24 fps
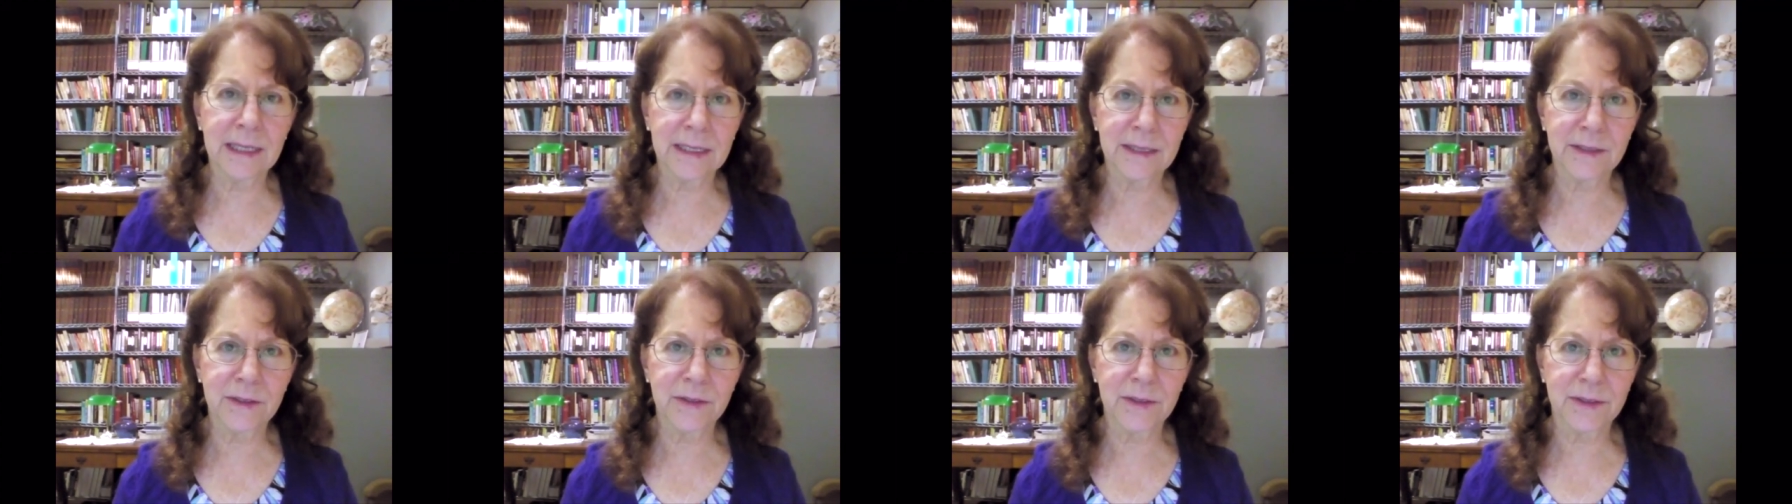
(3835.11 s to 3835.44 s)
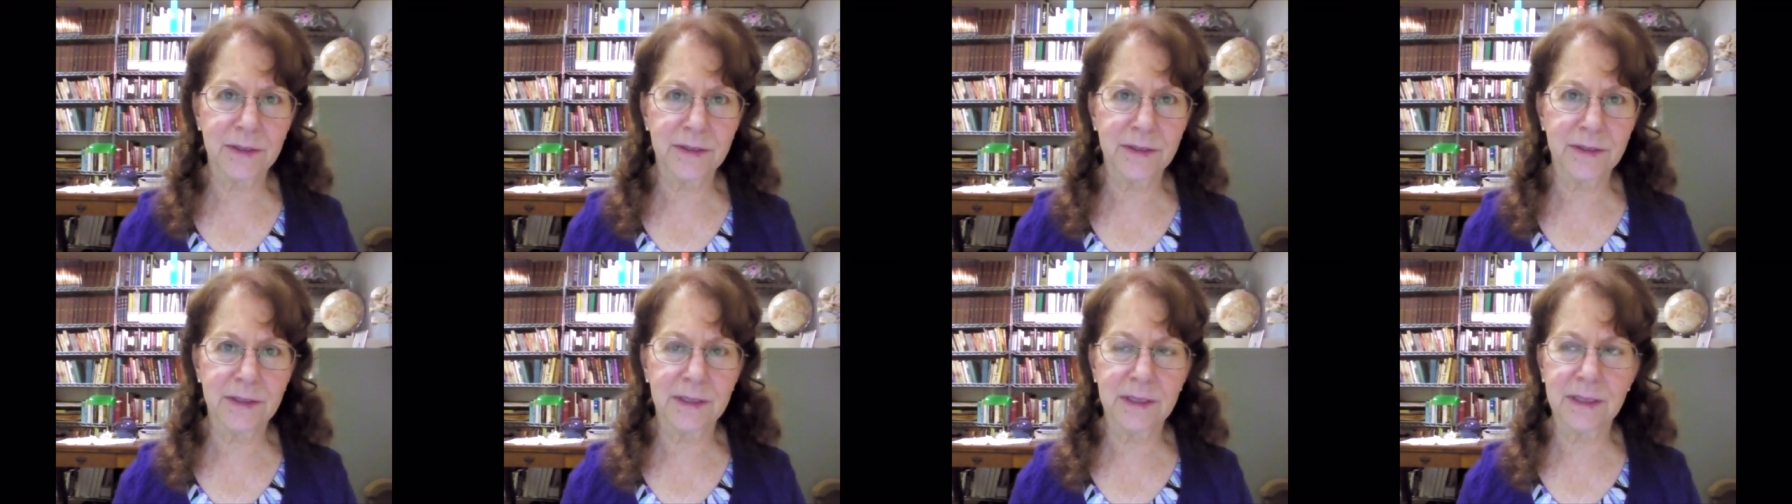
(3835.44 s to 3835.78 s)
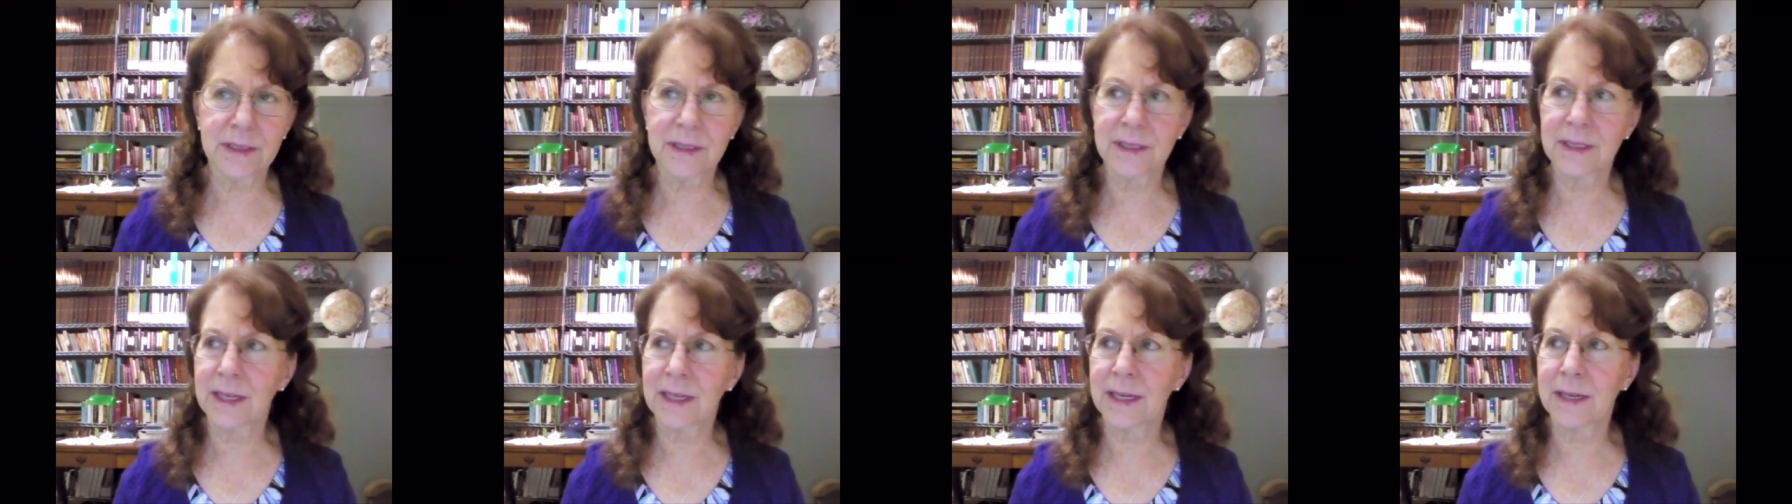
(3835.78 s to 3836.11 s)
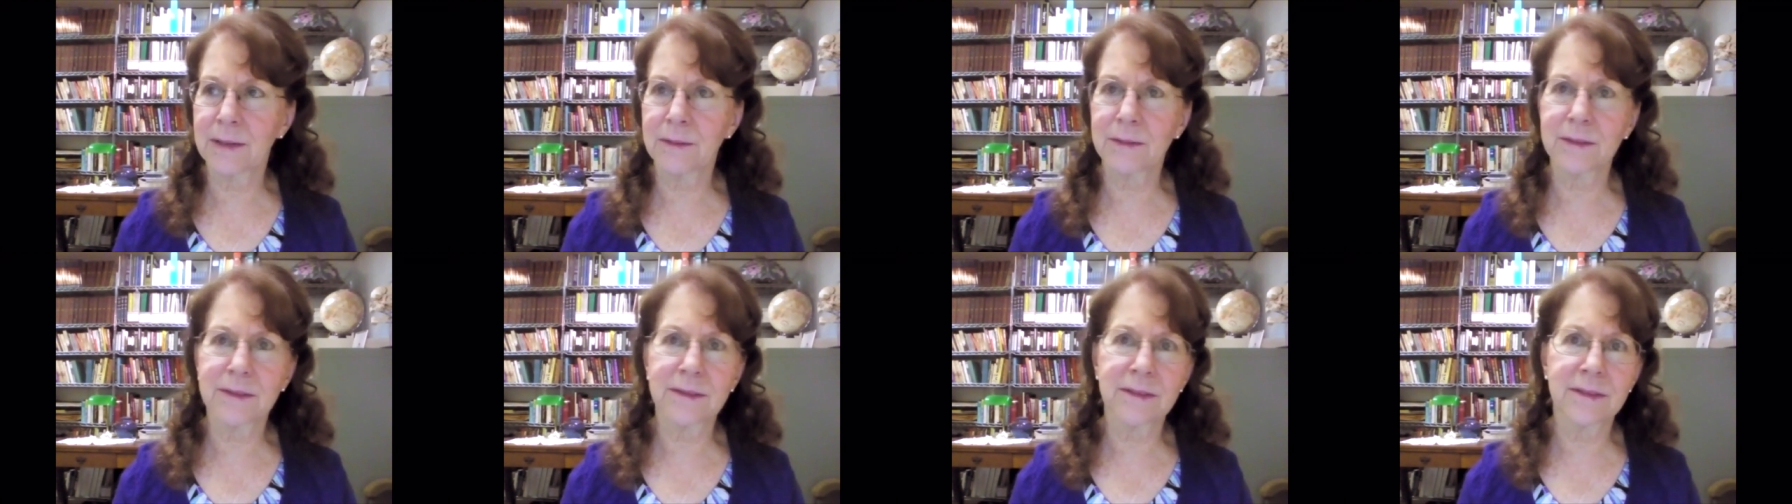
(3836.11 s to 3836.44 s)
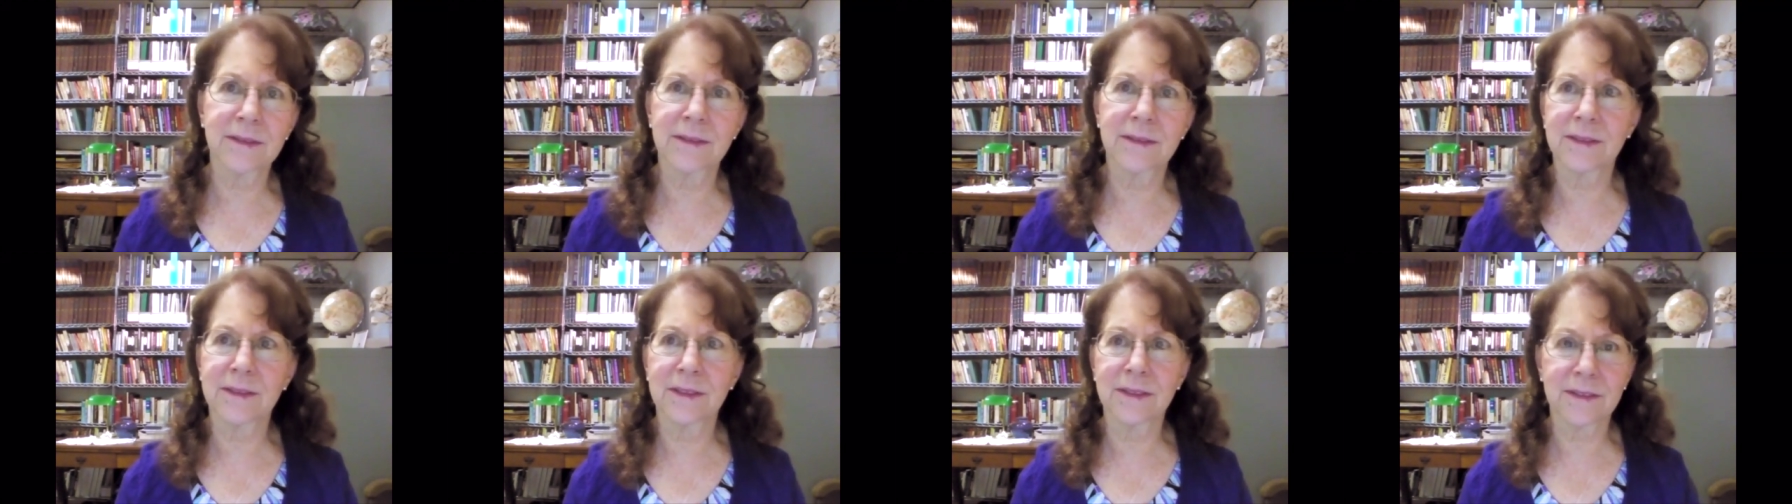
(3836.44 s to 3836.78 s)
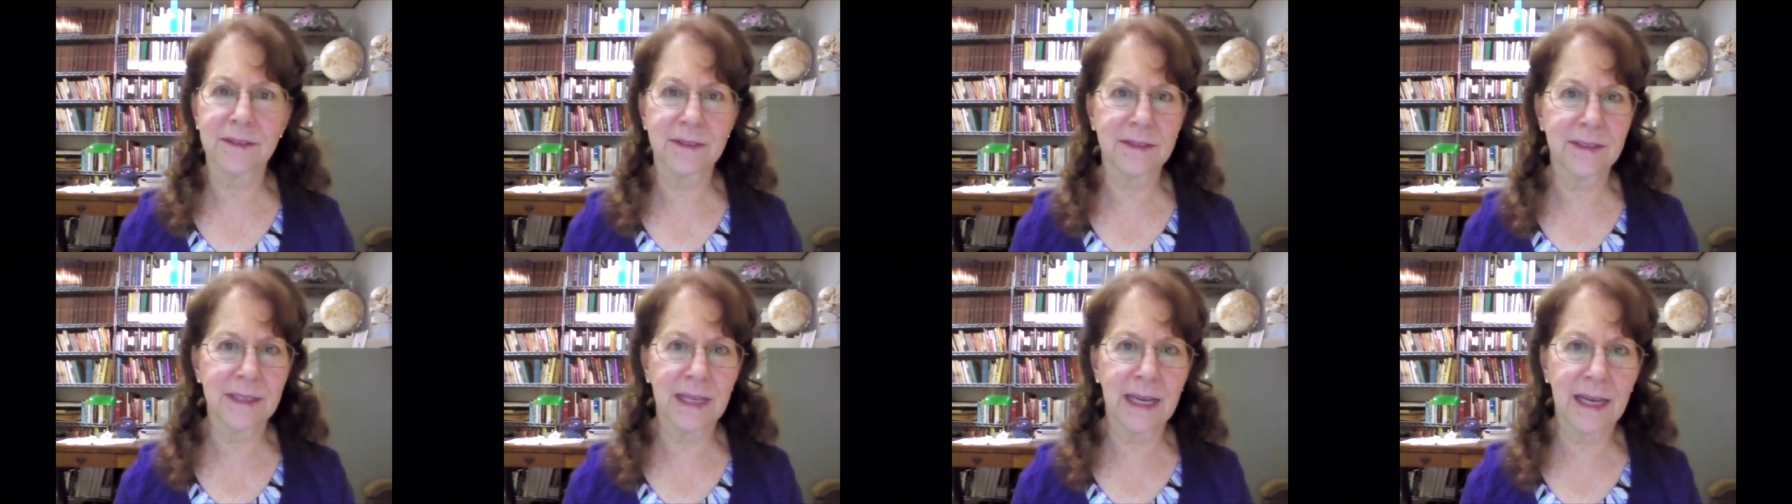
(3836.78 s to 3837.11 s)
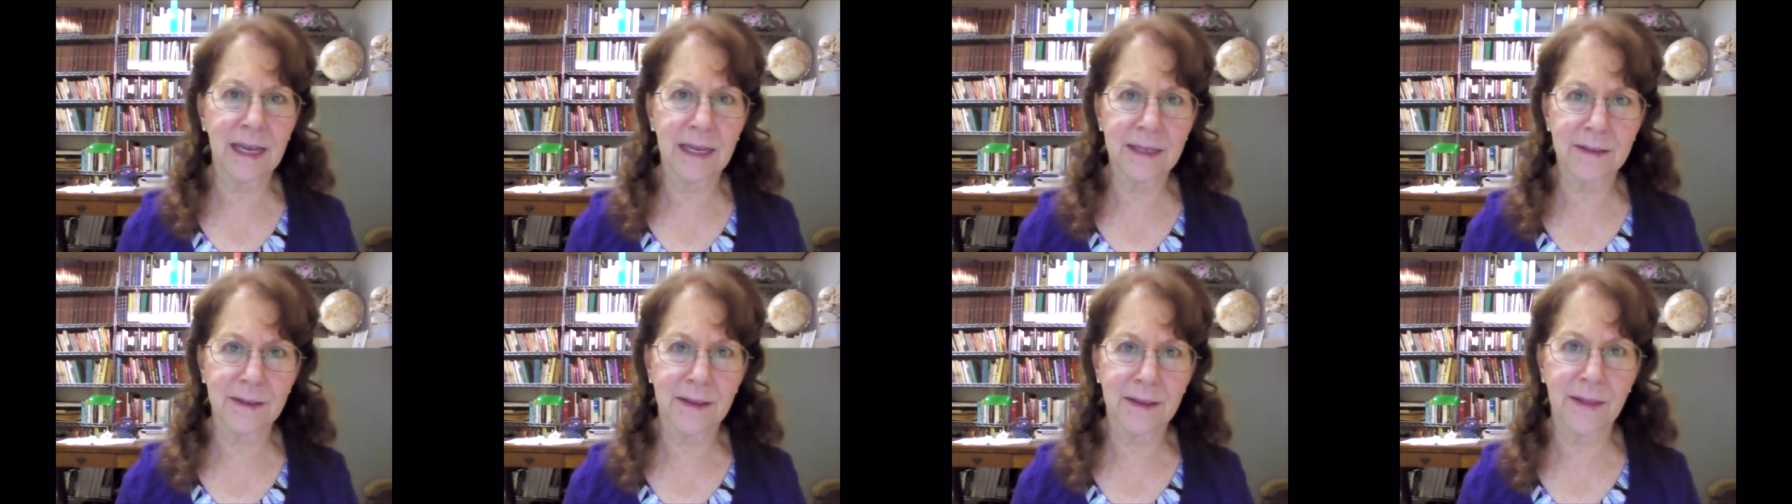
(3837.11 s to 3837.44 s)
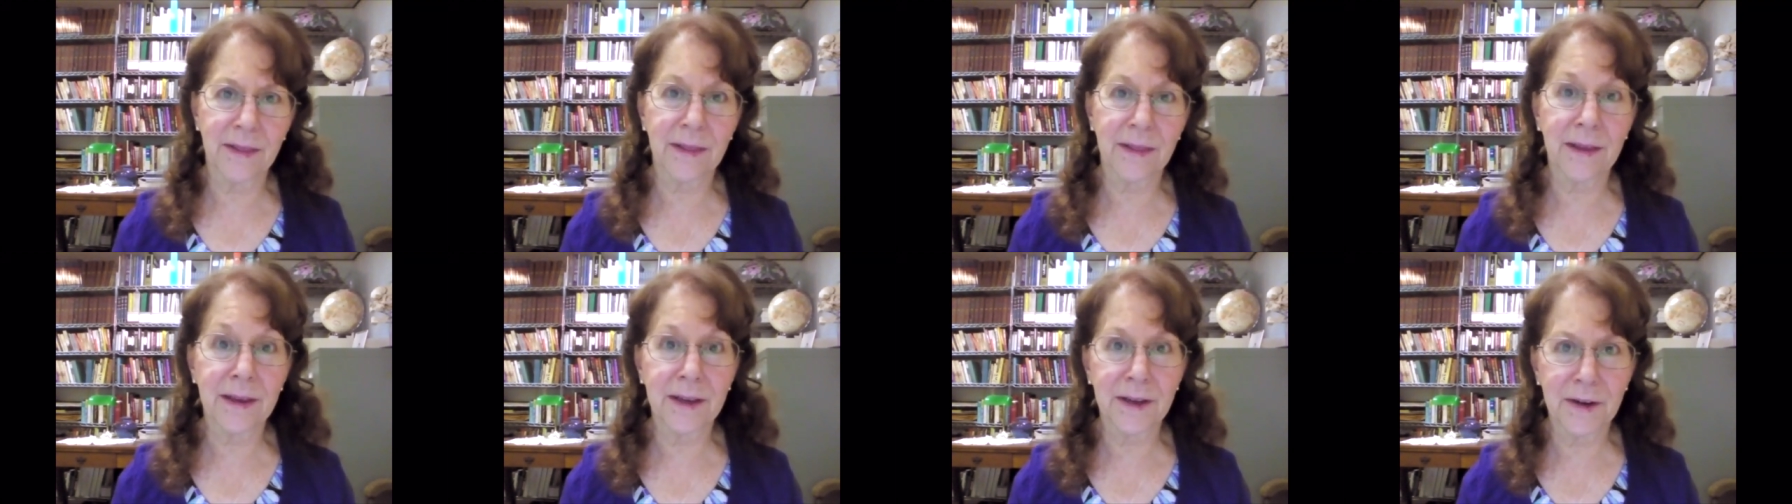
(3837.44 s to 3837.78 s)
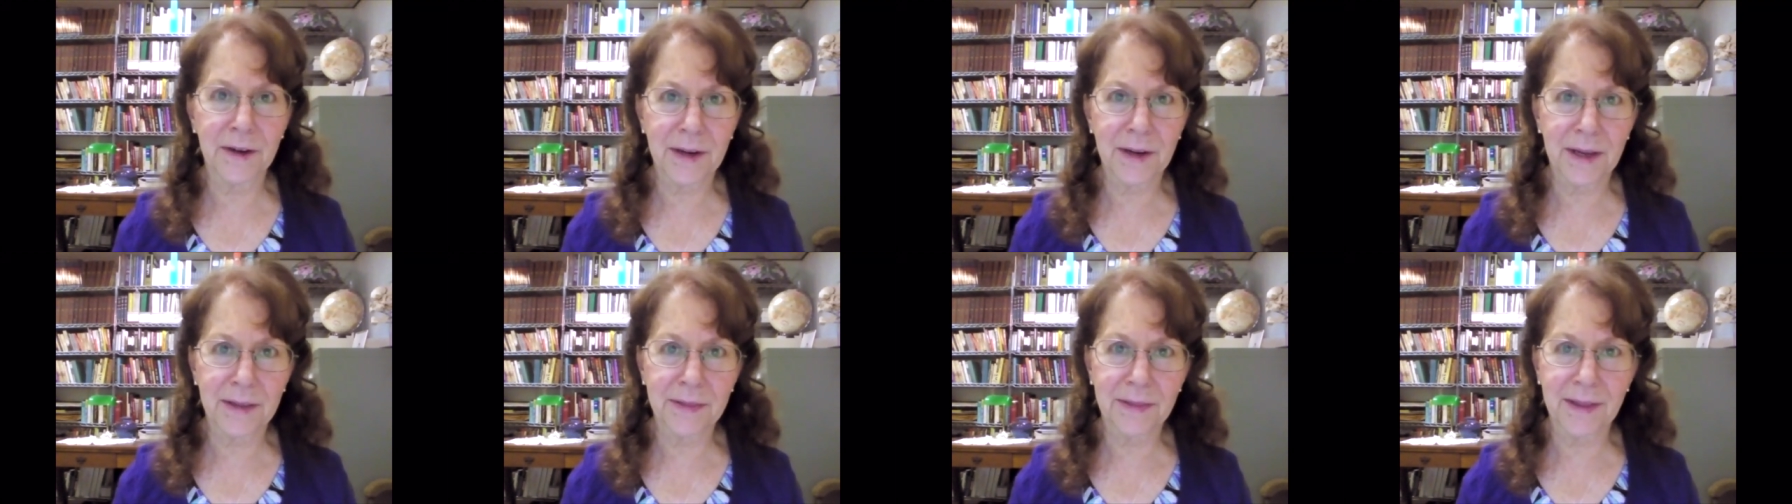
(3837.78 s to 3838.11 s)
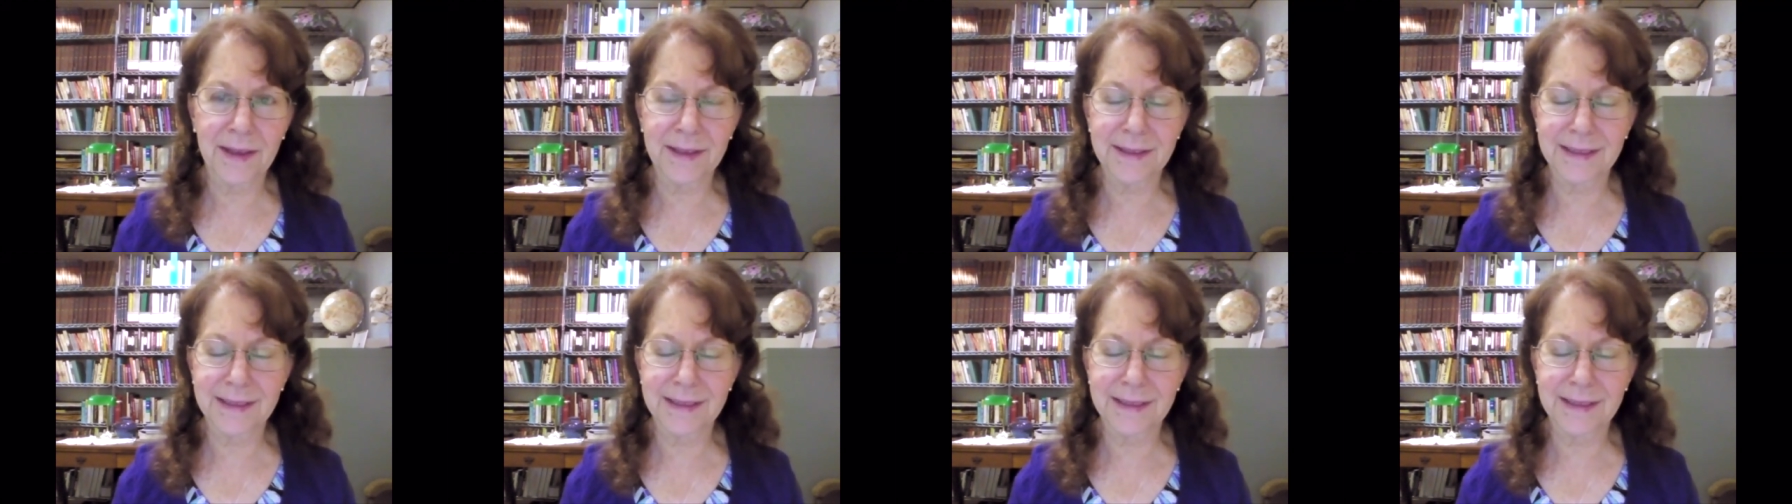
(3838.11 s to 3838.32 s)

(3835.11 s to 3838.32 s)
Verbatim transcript: interested and i was just not there at that